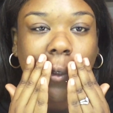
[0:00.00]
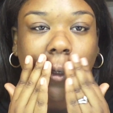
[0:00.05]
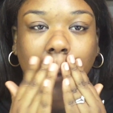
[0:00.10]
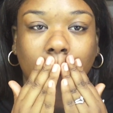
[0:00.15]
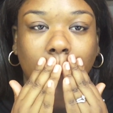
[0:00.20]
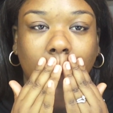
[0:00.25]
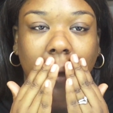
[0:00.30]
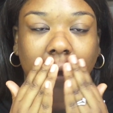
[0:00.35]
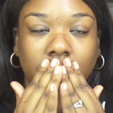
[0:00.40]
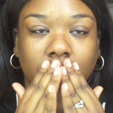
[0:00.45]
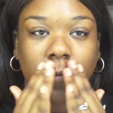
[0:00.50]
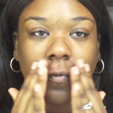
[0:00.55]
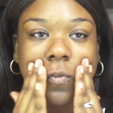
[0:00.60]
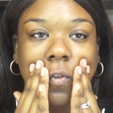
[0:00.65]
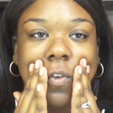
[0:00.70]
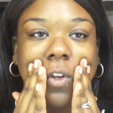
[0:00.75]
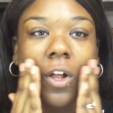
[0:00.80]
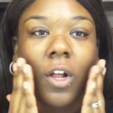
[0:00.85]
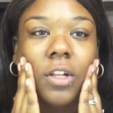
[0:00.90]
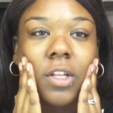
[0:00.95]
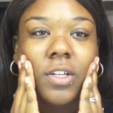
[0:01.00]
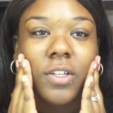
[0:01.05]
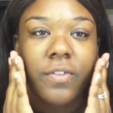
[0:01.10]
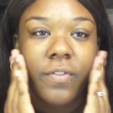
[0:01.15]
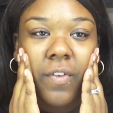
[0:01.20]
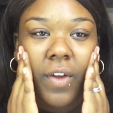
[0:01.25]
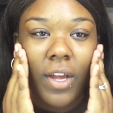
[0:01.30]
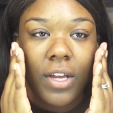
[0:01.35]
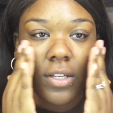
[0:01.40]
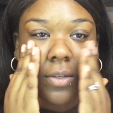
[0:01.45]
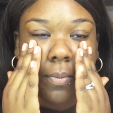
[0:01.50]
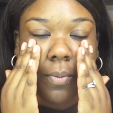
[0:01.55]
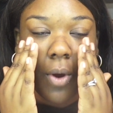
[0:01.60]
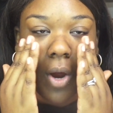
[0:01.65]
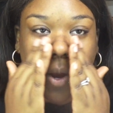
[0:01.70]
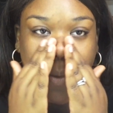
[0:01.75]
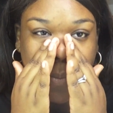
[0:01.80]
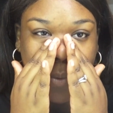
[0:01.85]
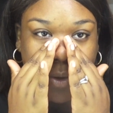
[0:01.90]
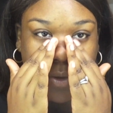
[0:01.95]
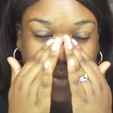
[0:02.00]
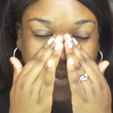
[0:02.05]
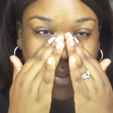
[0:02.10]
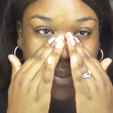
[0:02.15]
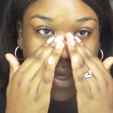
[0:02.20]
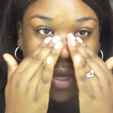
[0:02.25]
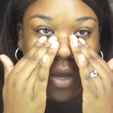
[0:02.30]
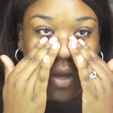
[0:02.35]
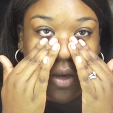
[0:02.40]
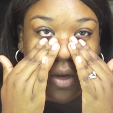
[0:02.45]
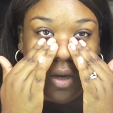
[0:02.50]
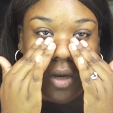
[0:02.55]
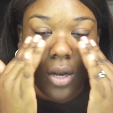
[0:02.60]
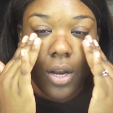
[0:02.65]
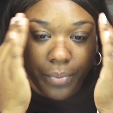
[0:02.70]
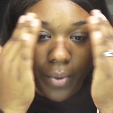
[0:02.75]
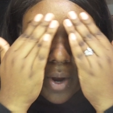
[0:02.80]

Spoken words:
like my flawless face primers and